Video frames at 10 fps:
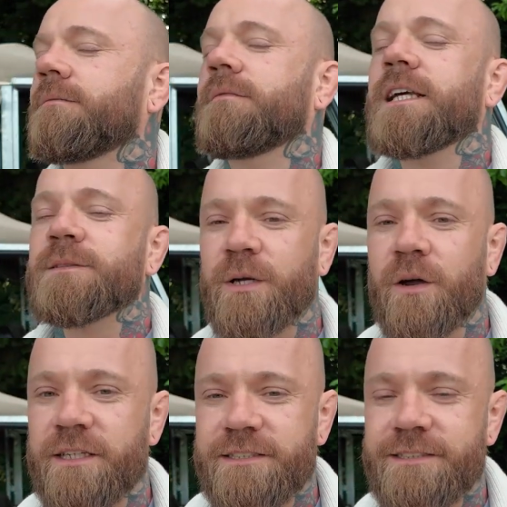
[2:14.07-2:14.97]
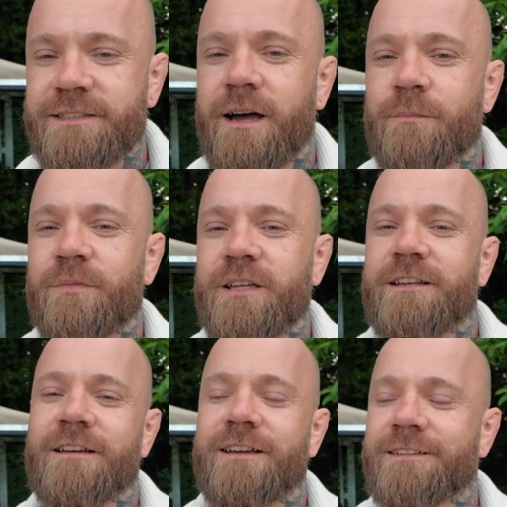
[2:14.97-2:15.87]
Let's be honest. It's
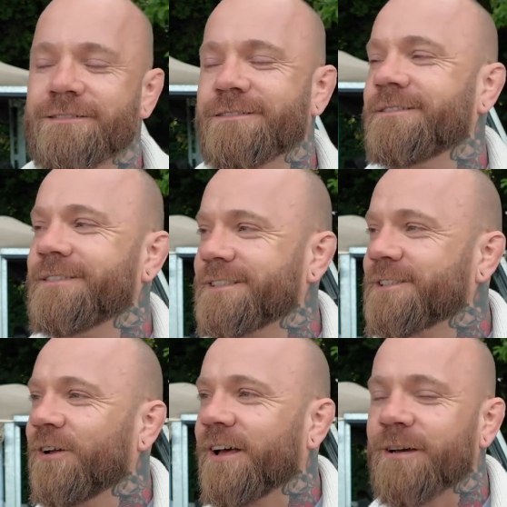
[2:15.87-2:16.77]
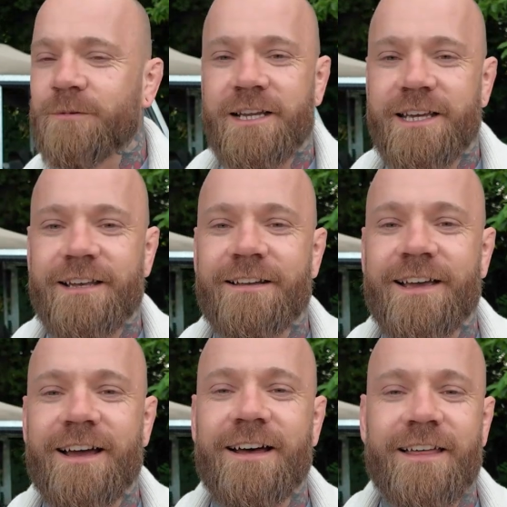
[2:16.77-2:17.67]
not like I'm going to get
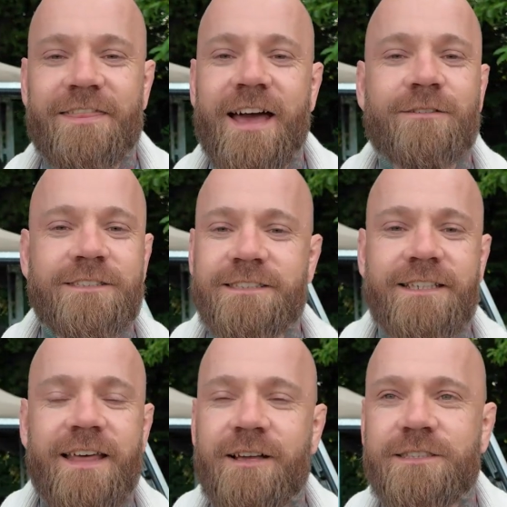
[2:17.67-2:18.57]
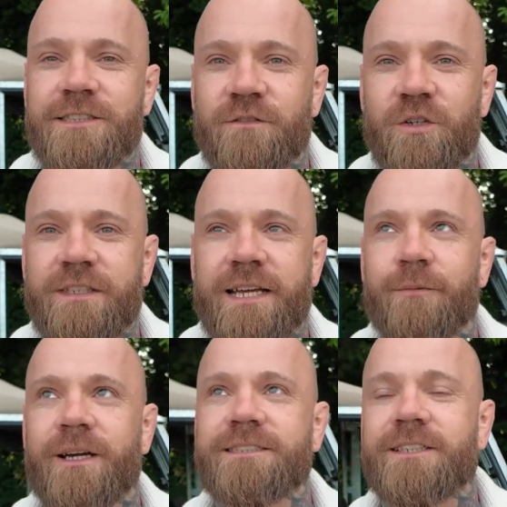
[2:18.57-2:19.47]
like thousands and thousands of views
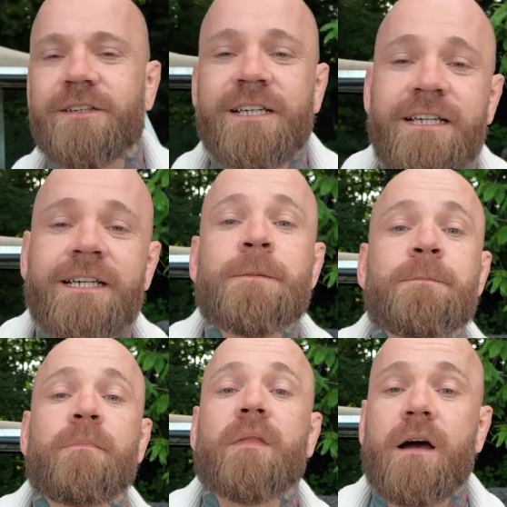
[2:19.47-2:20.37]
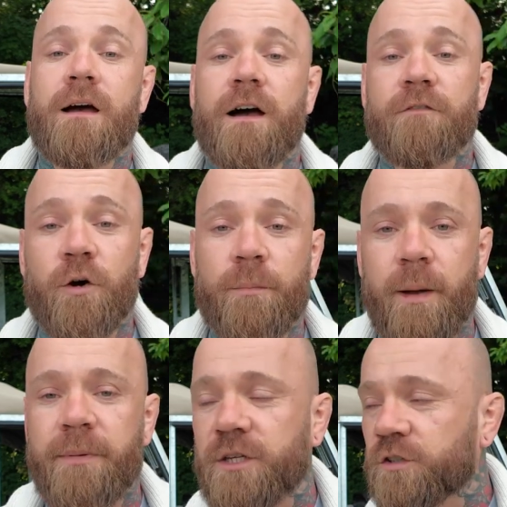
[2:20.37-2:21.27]
anyway. So I thought it
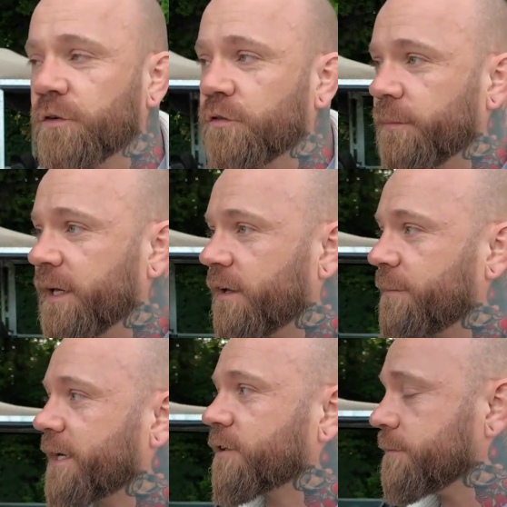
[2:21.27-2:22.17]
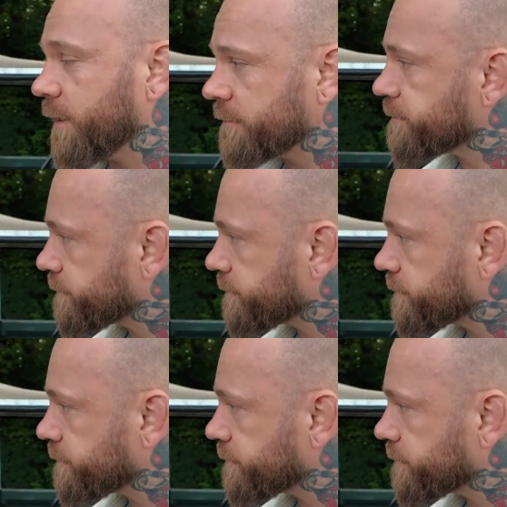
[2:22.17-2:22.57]
might be useful for me to look back on. But